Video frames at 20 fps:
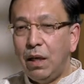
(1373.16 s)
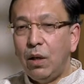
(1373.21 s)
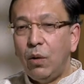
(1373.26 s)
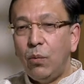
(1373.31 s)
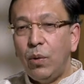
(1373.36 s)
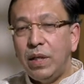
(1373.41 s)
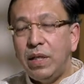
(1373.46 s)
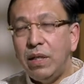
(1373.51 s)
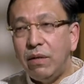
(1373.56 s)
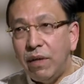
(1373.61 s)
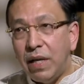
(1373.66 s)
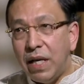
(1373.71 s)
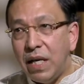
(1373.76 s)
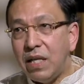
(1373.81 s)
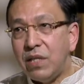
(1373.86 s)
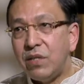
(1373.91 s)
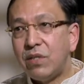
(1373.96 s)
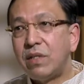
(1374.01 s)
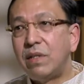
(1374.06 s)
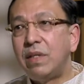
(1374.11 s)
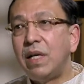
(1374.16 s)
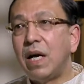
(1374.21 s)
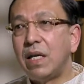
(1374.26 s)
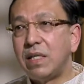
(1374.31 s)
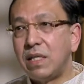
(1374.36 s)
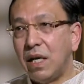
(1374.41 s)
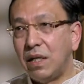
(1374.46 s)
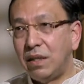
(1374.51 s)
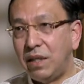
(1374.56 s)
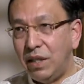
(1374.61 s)
When he raised the
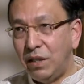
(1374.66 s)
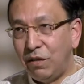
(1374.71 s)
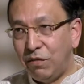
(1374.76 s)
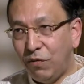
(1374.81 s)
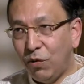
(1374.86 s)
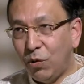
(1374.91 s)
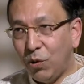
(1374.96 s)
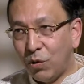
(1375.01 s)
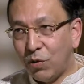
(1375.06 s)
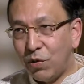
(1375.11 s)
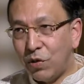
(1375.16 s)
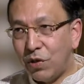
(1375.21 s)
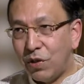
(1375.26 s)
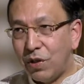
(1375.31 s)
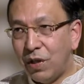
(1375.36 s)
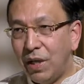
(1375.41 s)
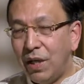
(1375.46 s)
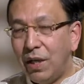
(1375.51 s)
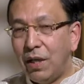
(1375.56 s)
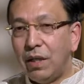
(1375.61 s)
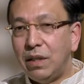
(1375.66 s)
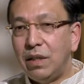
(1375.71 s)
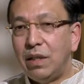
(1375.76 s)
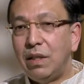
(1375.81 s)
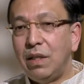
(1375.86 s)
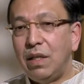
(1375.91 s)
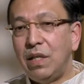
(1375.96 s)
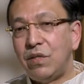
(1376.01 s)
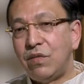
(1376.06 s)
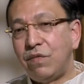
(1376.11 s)
Azad Hind forge,
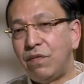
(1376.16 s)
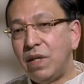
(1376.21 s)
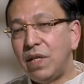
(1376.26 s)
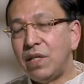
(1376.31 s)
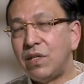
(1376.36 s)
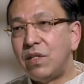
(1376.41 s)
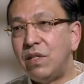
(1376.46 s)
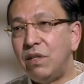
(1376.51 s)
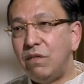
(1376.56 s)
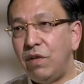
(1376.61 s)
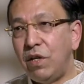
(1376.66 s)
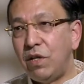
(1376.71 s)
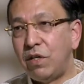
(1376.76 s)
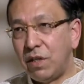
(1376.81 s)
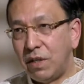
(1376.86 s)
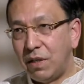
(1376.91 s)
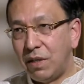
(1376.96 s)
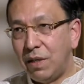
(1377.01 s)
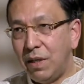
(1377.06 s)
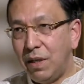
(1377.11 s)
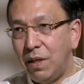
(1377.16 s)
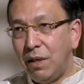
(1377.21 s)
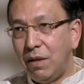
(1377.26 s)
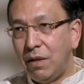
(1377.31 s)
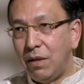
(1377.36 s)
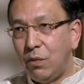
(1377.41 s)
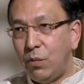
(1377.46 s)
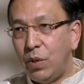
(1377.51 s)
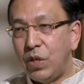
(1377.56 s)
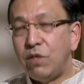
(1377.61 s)
his first division,
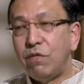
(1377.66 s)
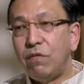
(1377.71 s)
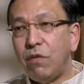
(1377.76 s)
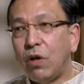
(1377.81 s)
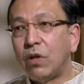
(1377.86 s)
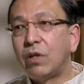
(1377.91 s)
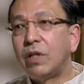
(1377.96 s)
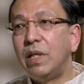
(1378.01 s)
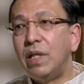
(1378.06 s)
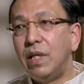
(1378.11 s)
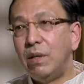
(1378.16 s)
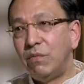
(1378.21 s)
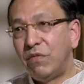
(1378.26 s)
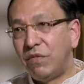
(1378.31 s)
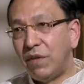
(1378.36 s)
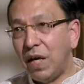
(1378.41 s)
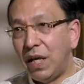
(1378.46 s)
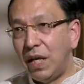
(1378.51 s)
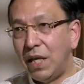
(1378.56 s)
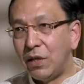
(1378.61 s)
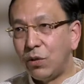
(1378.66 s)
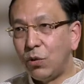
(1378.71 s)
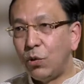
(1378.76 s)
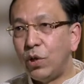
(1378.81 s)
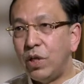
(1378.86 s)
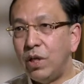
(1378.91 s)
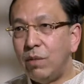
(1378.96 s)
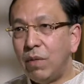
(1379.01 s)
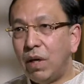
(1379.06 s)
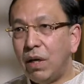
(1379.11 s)
which fought in Imphal and
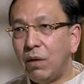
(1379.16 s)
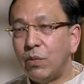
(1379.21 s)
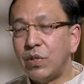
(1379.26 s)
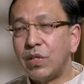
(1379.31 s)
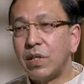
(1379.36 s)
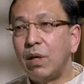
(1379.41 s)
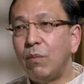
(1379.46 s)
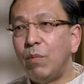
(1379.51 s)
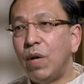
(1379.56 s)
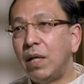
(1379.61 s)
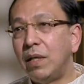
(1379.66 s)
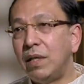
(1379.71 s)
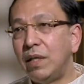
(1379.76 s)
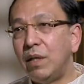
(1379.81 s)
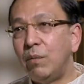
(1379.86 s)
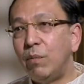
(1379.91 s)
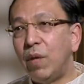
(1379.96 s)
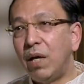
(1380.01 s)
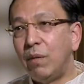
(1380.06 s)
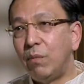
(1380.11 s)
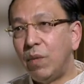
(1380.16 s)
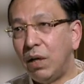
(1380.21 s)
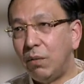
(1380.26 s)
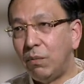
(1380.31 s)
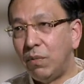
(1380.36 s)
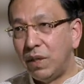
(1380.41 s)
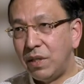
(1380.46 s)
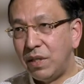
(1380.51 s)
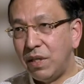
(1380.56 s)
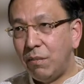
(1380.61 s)
Kohima, was commanded by
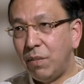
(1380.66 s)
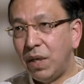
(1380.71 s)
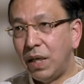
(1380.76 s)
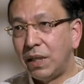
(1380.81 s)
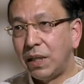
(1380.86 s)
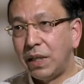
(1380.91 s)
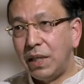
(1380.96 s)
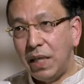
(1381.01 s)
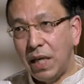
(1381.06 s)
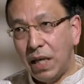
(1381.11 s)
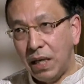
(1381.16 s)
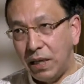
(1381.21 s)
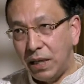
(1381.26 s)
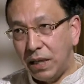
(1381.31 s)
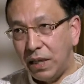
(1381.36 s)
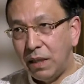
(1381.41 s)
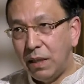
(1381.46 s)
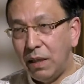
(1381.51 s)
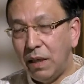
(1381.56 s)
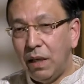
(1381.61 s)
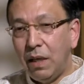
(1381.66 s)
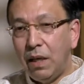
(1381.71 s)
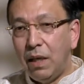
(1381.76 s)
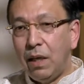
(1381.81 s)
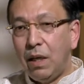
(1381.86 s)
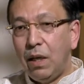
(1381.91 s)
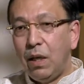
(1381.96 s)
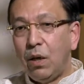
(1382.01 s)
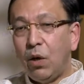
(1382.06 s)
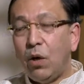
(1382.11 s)
Muhammad Zaman Kiani.
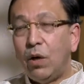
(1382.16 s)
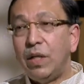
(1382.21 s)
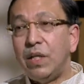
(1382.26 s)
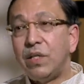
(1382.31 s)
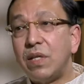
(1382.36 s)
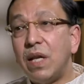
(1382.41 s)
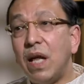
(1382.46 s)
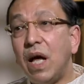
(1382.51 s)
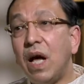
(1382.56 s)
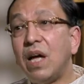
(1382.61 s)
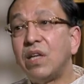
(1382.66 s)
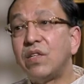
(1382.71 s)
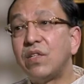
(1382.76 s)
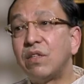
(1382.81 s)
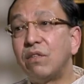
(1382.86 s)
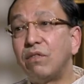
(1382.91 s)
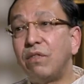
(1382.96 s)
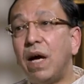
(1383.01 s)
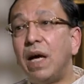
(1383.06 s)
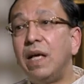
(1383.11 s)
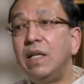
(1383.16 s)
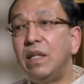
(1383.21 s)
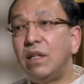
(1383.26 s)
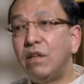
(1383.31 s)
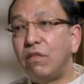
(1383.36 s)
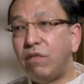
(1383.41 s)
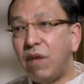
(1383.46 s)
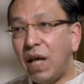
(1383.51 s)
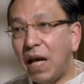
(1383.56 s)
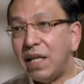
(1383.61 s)
On last
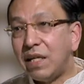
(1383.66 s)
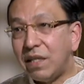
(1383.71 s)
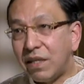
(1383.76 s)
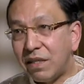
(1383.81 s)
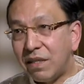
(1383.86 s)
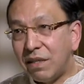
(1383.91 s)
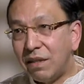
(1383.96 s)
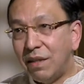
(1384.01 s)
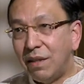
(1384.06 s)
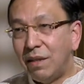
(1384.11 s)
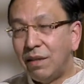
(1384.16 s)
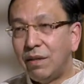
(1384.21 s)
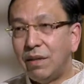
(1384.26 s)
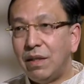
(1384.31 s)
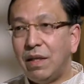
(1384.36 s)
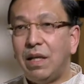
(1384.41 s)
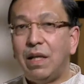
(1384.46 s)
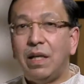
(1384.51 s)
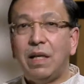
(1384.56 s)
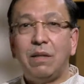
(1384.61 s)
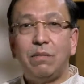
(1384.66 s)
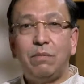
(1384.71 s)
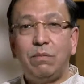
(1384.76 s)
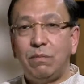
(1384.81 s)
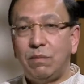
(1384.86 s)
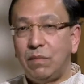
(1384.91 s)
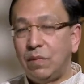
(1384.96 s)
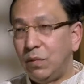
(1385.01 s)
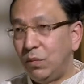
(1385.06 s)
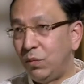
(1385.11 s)
final flight,
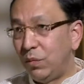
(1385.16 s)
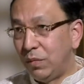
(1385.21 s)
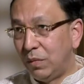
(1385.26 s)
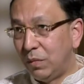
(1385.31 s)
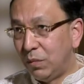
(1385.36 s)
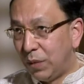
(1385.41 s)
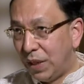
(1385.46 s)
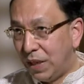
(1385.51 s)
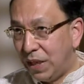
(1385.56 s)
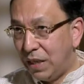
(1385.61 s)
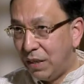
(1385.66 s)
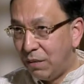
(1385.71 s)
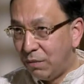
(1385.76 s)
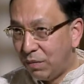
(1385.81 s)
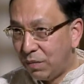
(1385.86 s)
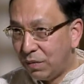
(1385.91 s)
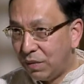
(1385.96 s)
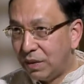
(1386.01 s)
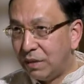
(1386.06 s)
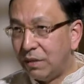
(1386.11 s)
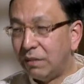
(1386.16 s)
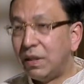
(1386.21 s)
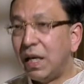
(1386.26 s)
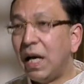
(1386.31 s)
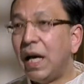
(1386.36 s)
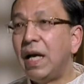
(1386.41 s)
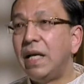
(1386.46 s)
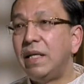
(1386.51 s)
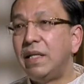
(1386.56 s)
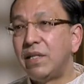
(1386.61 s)
when he
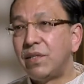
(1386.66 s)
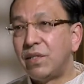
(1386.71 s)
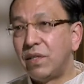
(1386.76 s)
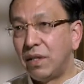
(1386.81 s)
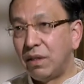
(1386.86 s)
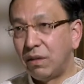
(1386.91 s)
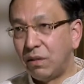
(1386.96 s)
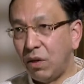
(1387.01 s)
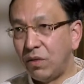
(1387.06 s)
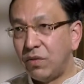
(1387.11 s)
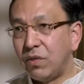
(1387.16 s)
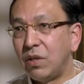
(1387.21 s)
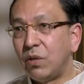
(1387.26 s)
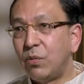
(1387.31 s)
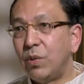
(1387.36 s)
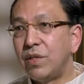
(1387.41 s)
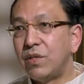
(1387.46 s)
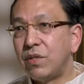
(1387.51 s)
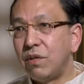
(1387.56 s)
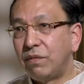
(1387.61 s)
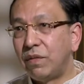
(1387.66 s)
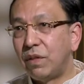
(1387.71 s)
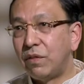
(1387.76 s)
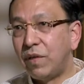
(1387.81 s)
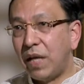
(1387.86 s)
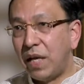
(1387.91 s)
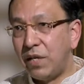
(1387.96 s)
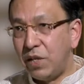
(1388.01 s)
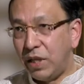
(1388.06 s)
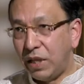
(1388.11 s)
died as a consequence of the
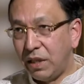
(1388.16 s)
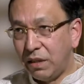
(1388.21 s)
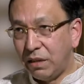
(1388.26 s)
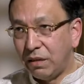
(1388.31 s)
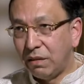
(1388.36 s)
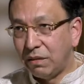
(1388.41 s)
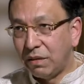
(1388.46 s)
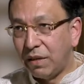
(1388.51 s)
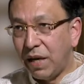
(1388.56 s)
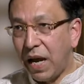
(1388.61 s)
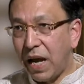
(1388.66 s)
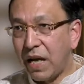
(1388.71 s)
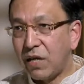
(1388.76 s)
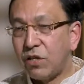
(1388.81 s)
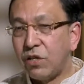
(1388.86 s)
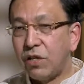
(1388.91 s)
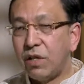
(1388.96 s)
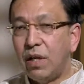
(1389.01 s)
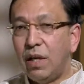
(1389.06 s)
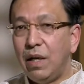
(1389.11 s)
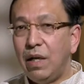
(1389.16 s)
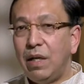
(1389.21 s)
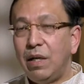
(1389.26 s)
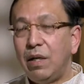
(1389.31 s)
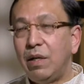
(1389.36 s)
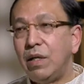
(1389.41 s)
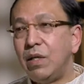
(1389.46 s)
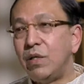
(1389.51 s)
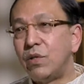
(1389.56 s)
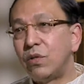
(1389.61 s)
tragic crash,
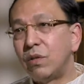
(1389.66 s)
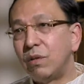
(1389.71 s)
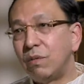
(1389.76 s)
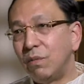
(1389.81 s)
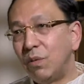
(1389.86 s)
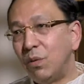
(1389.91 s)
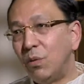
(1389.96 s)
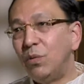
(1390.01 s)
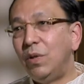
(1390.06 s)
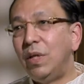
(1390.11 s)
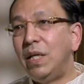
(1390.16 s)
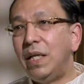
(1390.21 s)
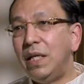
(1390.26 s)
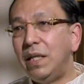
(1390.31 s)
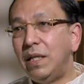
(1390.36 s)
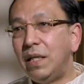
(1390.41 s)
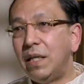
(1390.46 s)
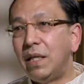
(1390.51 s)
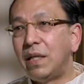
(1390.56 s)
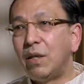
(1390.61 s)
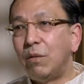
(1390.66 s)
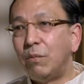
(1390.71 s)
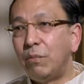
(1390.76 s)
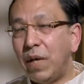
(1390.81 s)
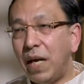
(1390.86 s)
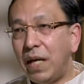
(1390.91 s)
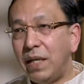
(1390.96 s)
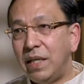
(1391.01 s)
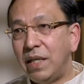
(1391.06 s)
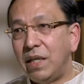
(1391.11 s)
his only Indian
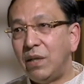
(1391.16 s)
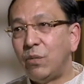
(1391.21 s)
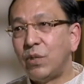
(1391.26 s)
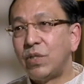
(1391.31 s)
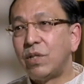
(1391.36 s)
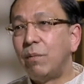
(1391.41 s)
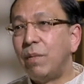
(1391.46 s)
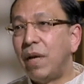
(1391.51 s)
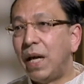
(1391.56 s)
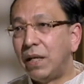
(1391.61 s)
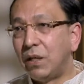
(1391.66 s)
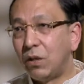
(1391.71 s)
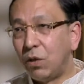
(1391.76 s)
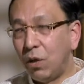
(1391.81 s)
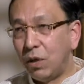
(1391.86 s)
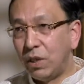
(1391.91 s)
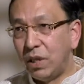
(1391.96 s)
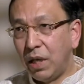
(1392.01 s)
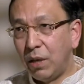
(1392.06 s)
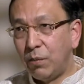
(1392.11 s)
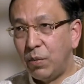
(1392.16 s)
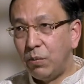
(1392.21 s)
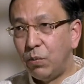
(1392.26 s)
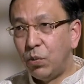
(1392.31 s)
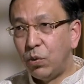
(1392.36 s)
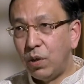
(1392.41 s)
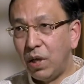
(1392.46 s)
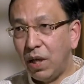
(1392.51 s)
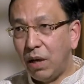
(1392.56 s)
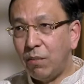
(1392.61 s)
companion was a man called
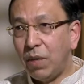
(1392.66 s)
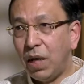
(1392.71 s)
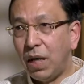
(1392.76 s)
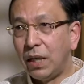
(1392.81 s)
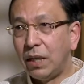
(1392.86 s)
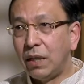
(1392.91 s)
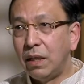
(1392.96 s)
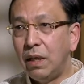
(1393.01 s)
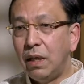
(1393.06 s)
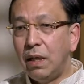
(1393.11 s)
Habibur Rahman.